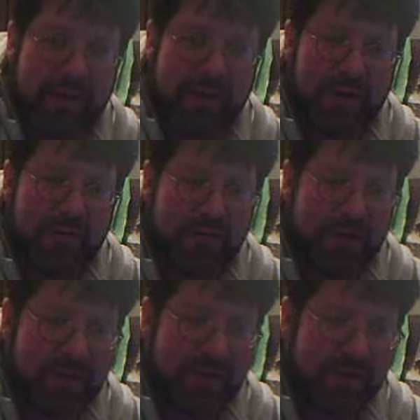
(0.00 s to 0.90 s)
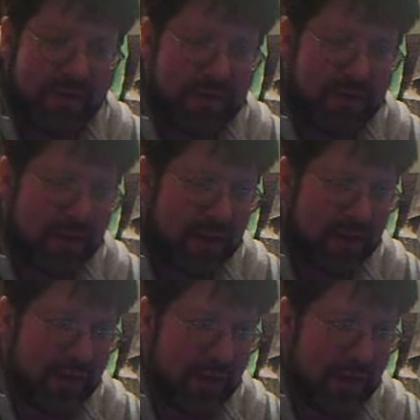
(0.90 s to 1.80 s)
Uh, fair, you know, uh,